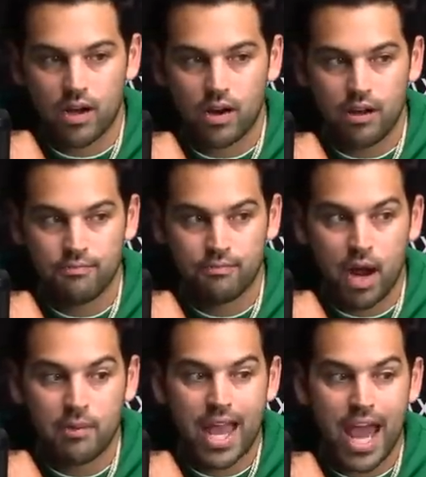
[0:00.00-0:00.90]
I've
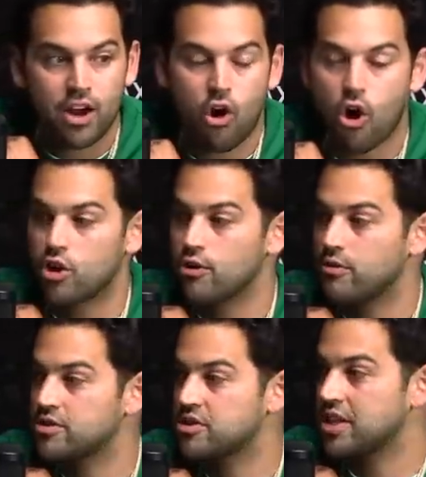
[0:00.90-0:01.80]
probably had harder
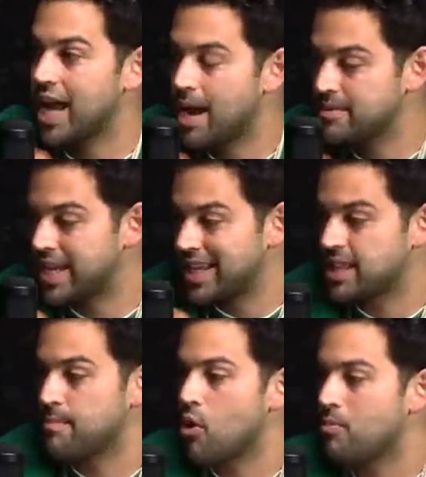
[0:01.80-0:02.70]
slams that in
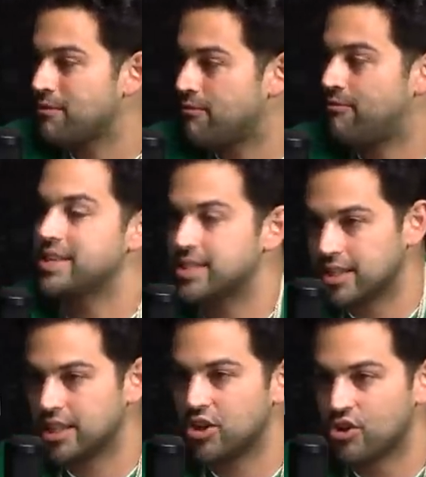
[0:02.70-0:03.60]
the moment
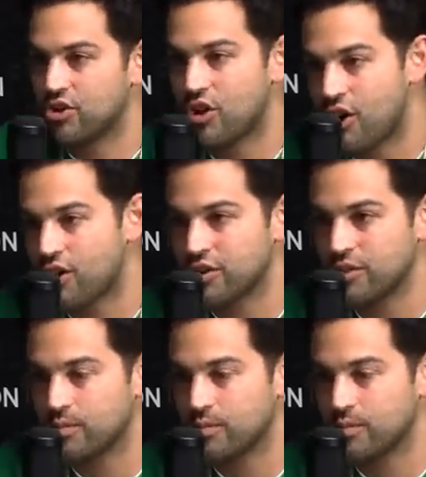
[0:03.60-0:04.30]
physically hurt yeah. harder,